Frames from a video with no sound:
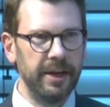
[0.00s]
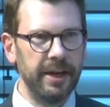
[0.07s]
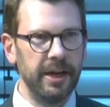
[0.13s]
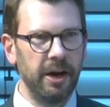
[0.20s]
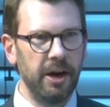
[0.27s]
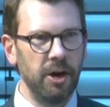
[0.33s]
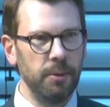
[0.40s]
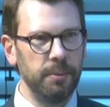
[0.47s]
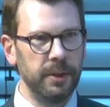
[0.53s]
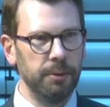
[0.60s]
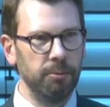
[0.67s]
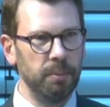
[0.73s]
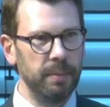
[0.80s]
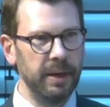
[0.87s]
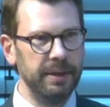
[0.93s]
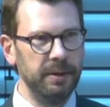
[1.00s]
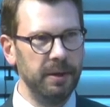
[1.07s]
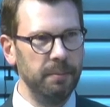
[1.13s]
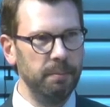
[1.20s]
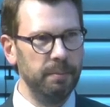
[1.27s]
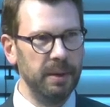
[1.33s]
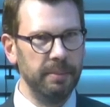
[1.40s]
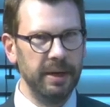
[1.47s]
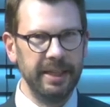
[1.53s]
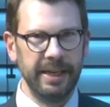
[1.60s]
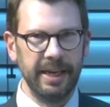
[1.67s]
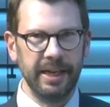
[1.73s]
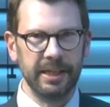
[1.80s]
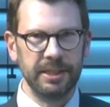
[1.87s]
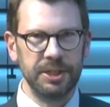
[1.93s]
I hope there will be many
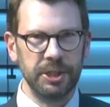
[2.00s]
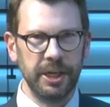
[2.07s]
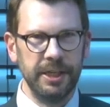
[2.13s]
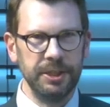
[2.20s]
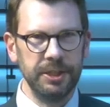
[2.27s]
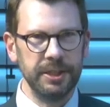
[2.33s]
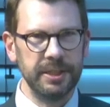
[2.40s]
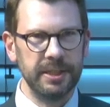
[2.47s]
exchanges,